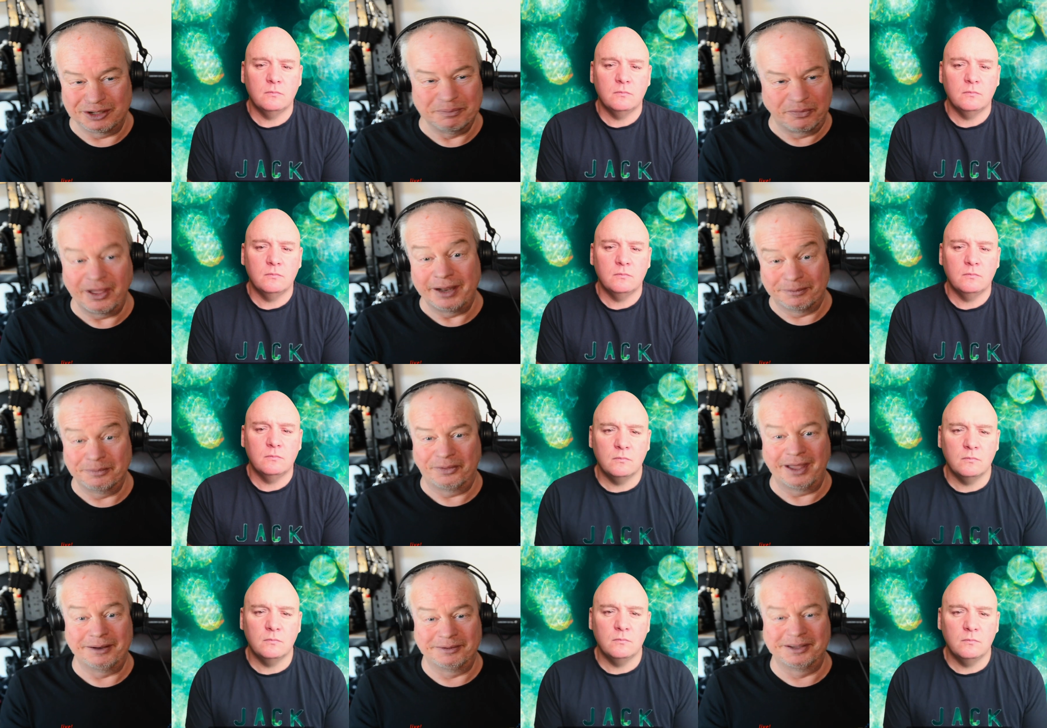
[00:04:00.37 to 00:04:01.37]
Speaker 1: seen them,
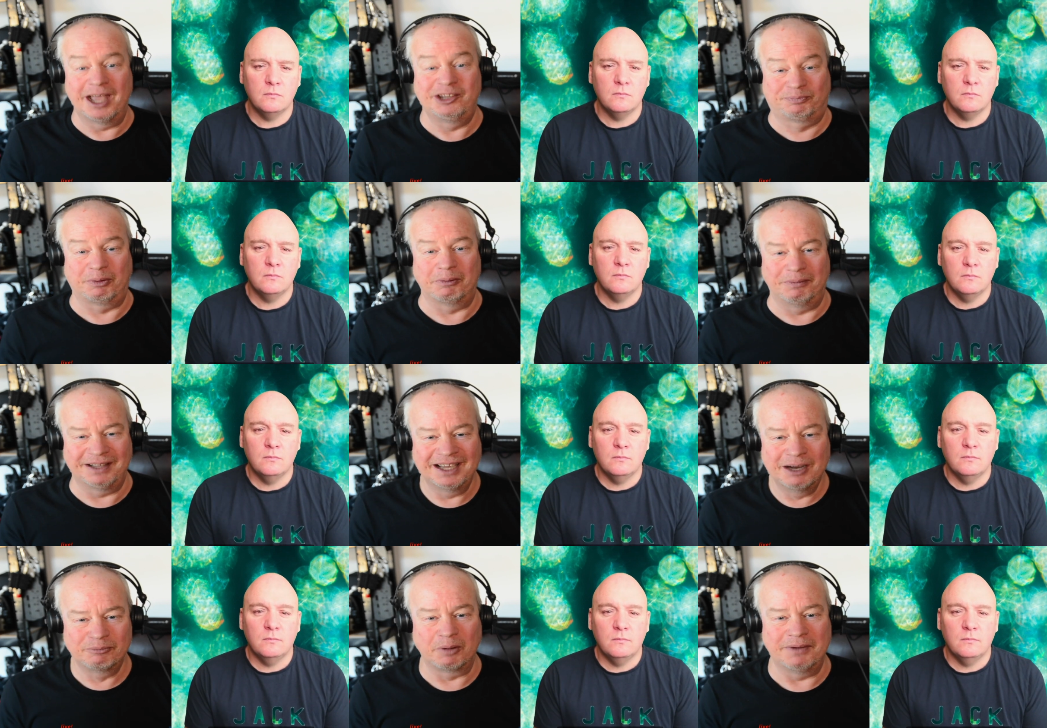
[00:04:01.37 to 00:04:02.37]
then it's
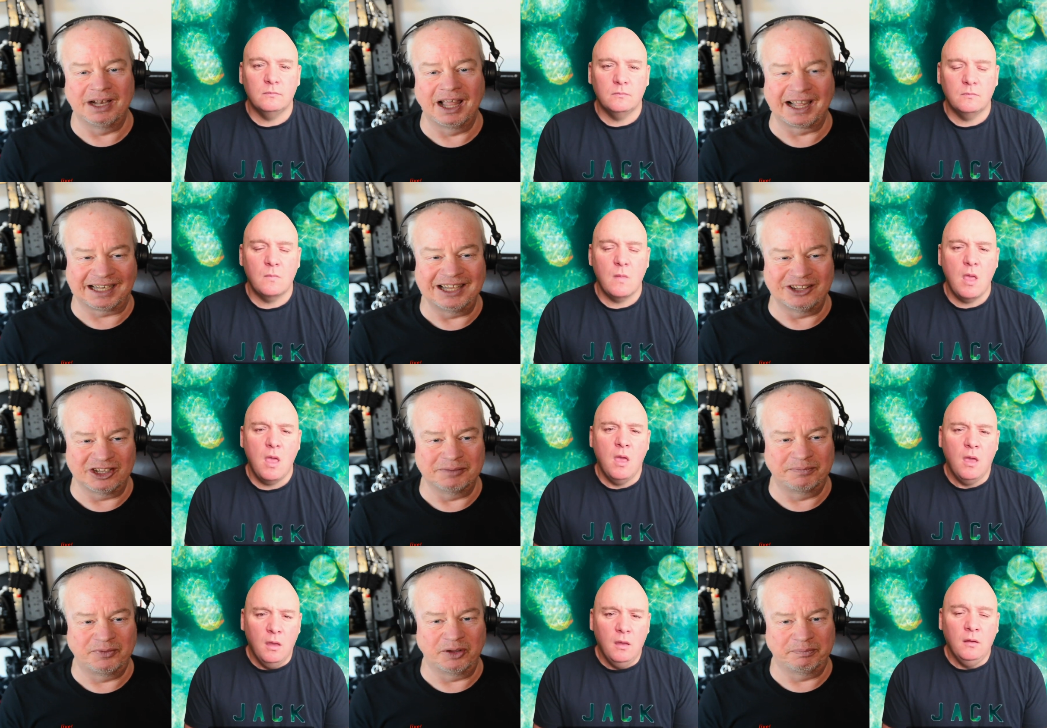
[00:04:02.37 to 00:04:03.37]
probably
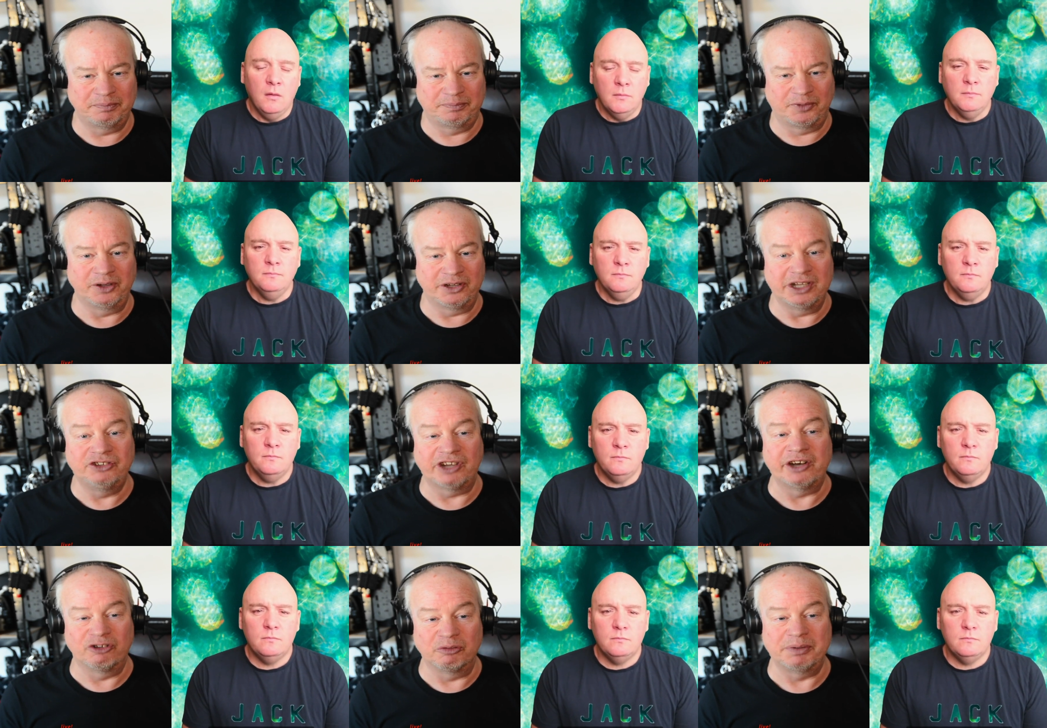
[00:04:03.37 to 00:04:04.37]
likely that
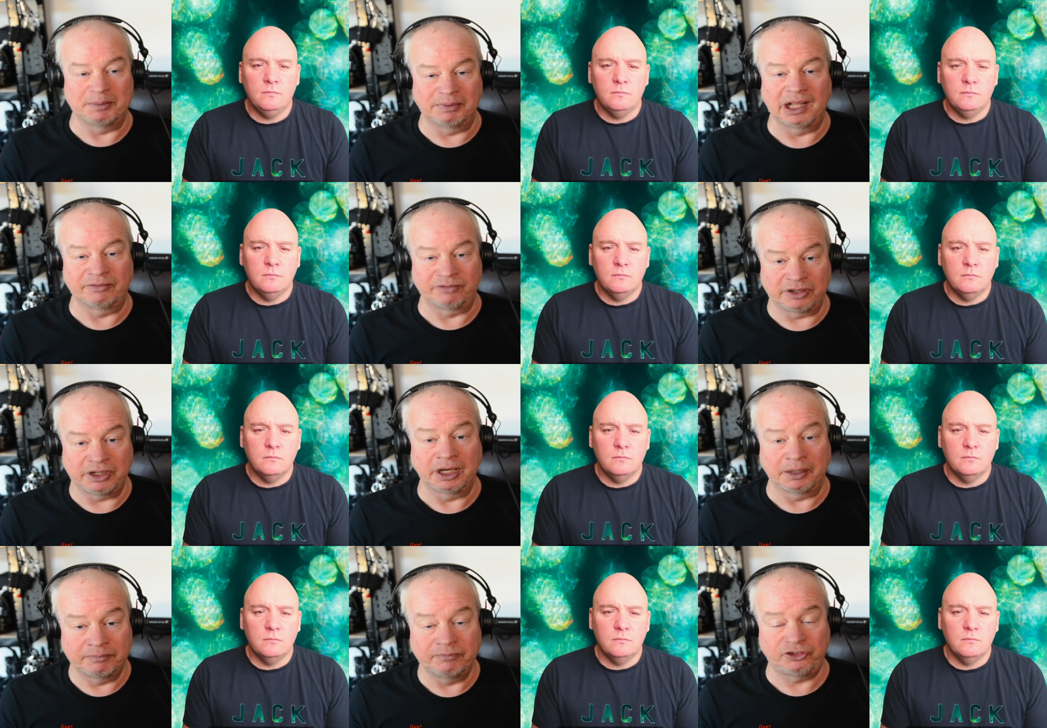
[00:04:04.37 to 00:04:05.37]
in general people
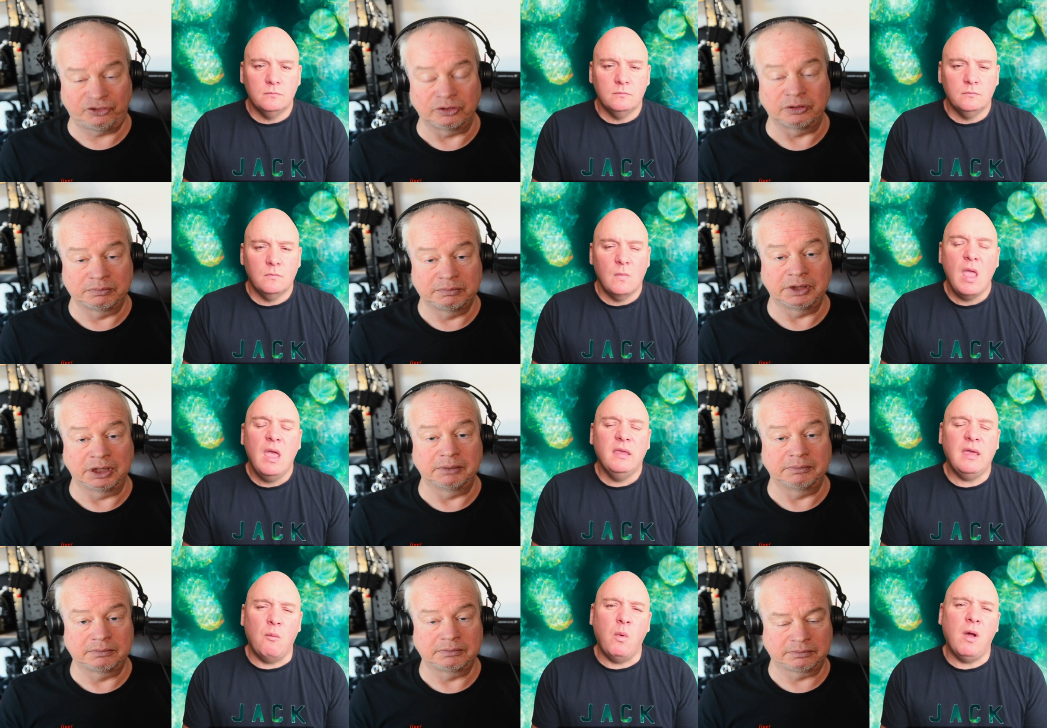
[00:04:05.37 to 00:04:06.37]
haven't. Yeah, sure.
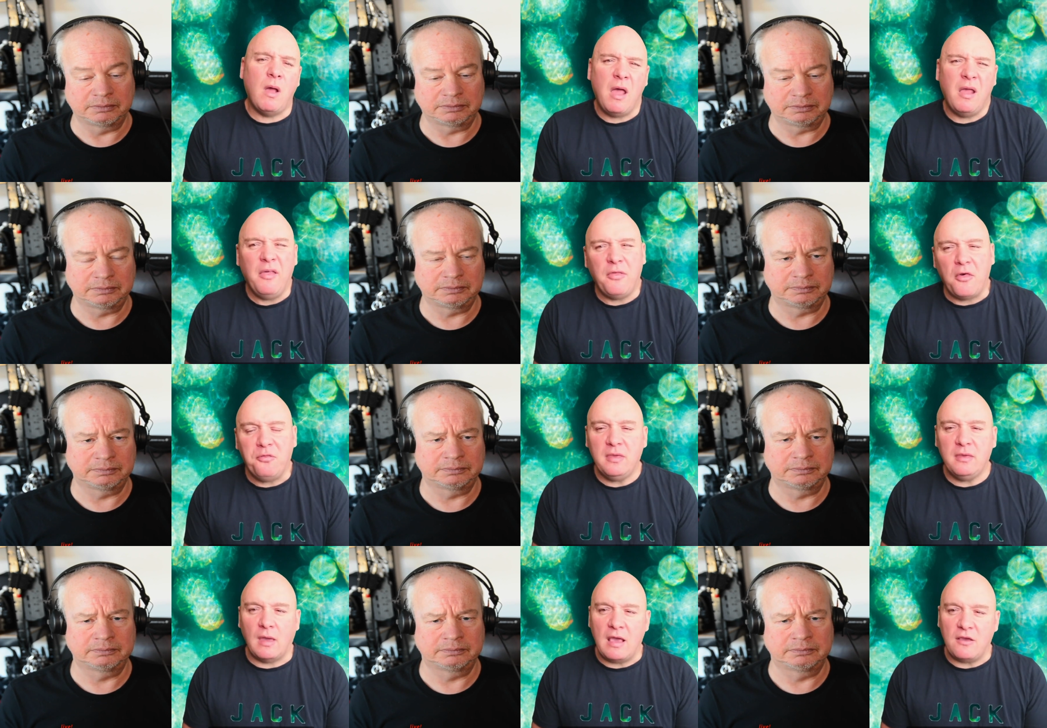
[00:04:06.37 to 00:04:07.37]
Speaker 2: Yeah, well, I
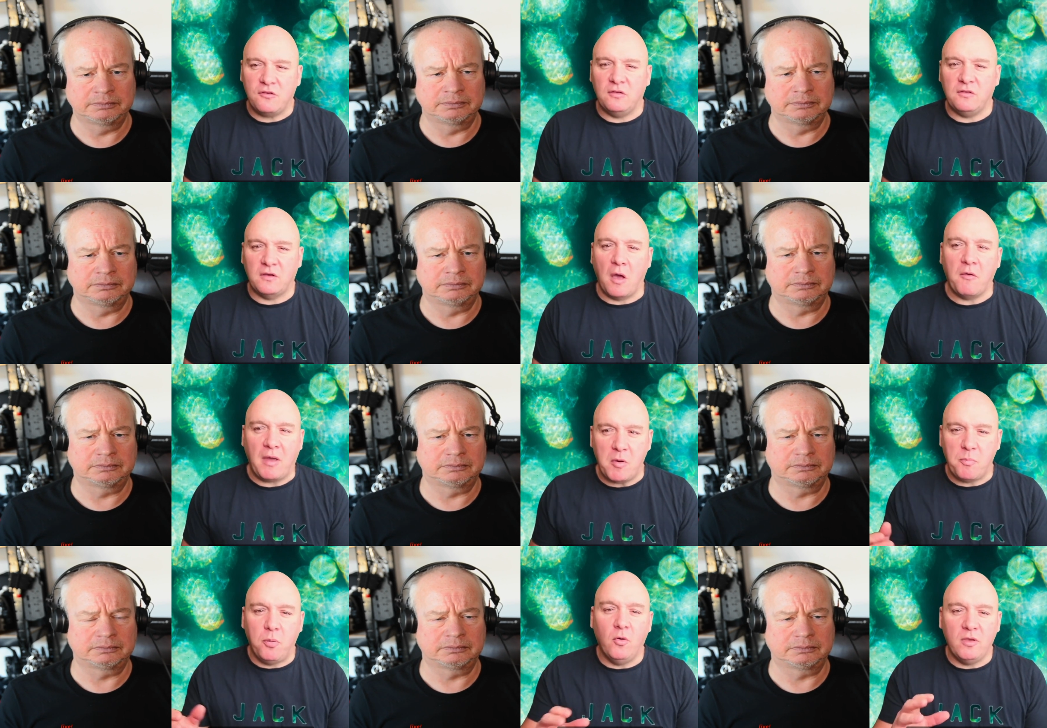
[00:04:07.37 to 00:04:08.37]
think actually there's a
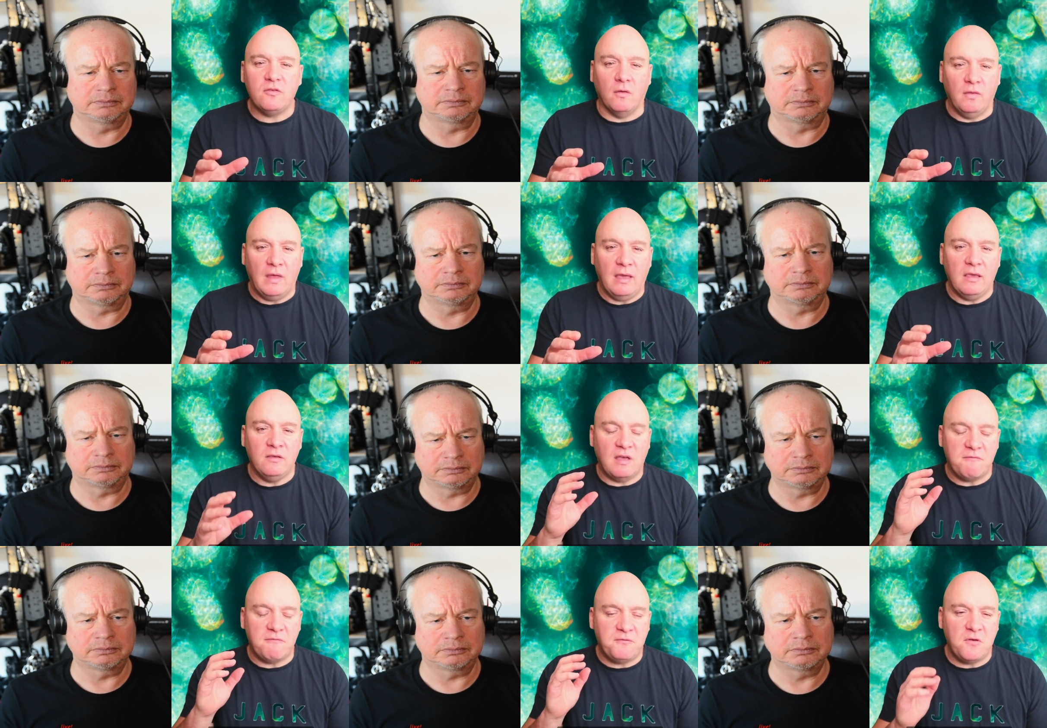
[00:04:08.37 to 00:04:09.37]
couple of points on that. Is
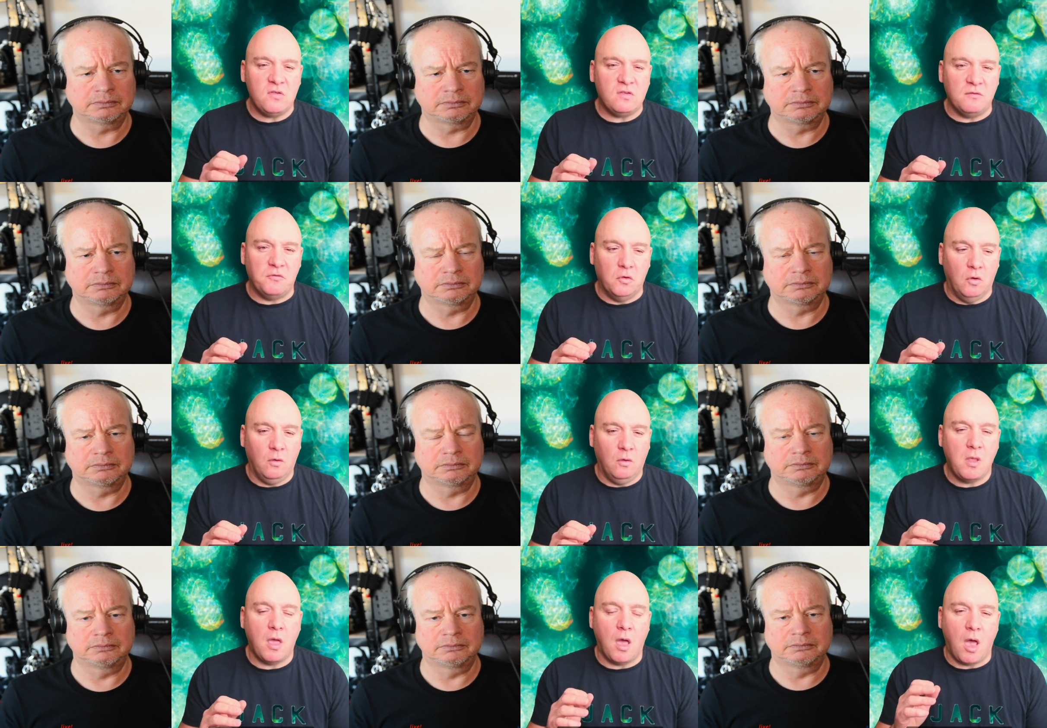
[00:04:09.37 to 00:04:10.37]
that first of all,
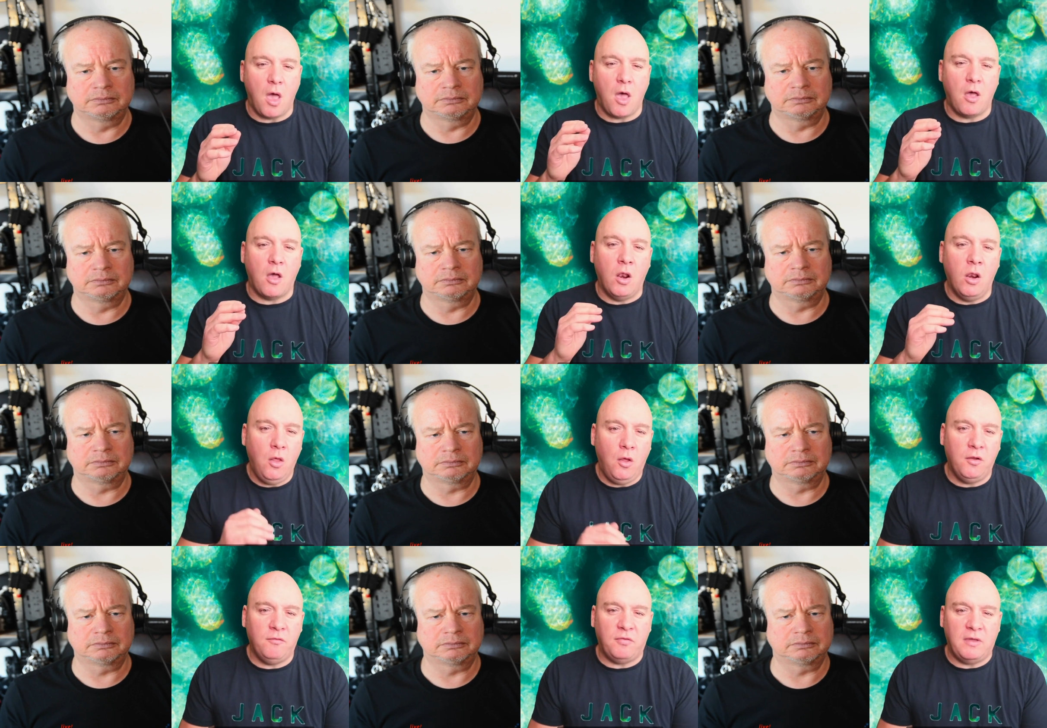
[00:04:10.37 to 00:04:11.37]
a
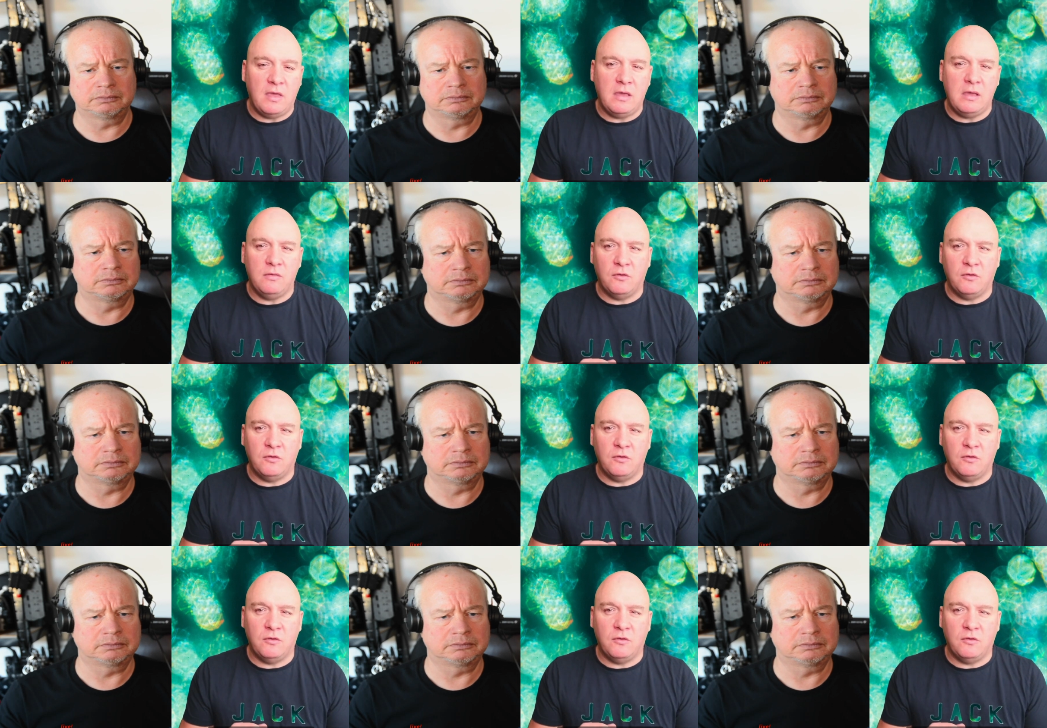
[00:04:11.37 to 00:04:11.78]
lot of the